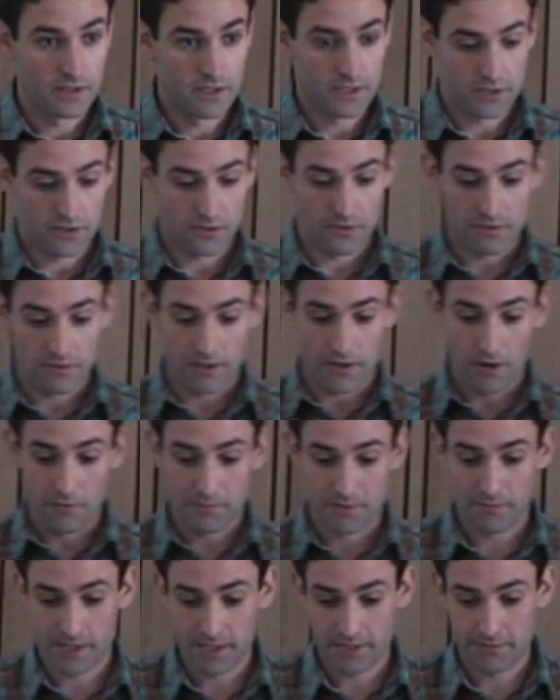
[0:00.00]
So we'll
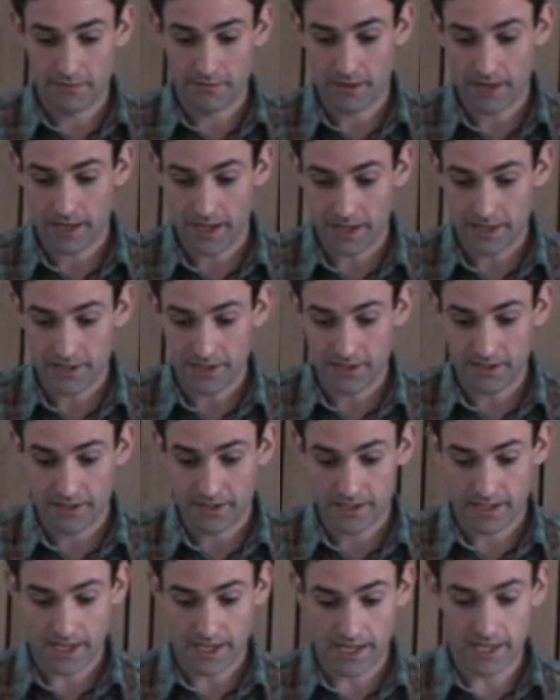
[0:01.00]
optimize for one
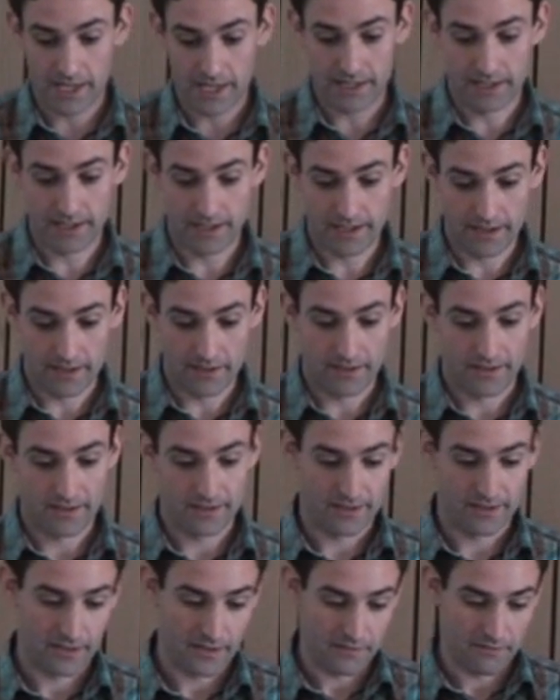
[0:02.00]
agent, and
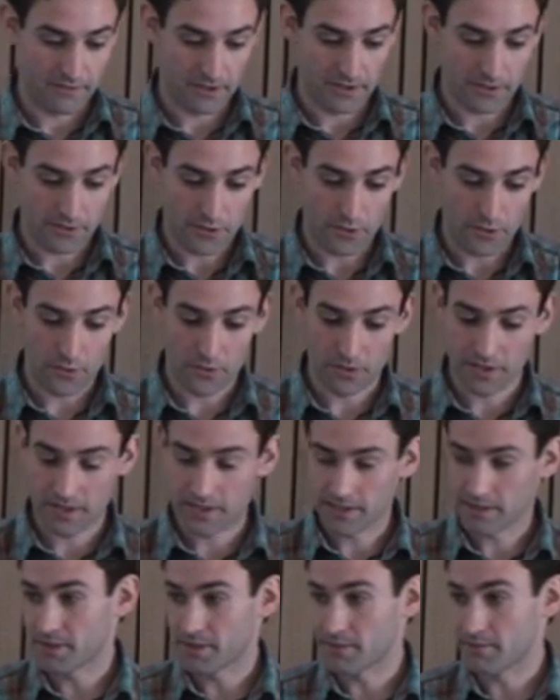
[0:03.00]
we'll encode
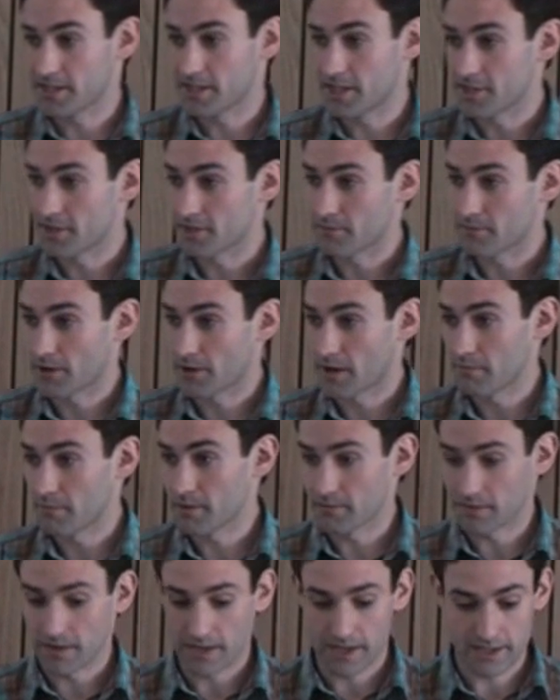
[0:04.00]
his optimization
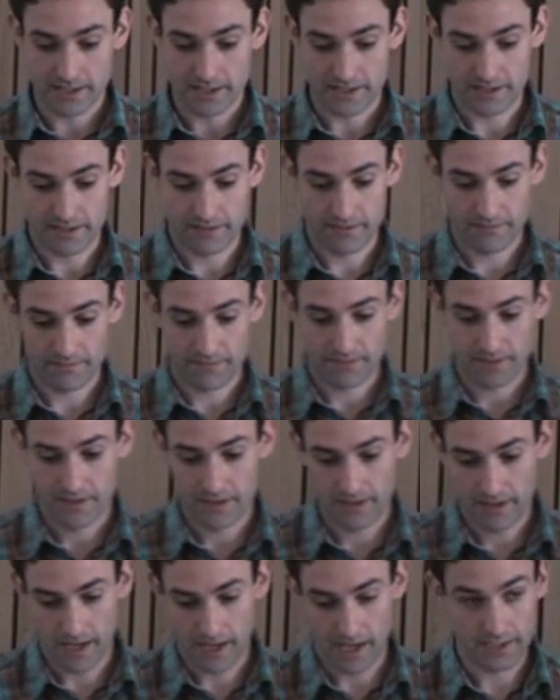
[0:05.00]
problem as
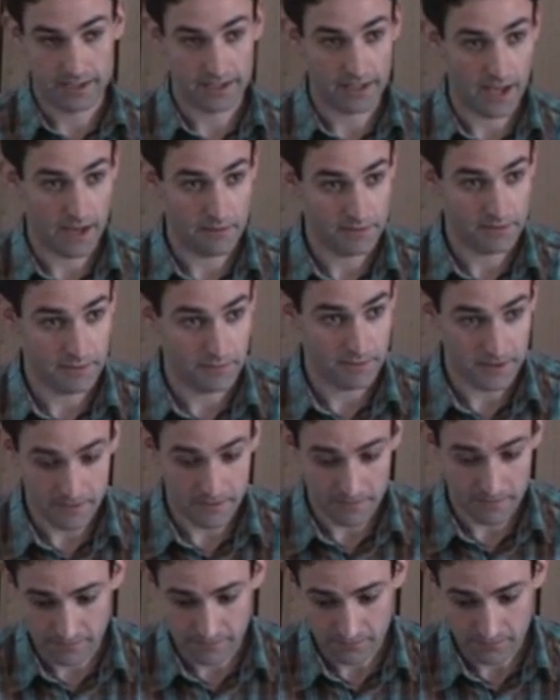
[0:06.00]
an MDP.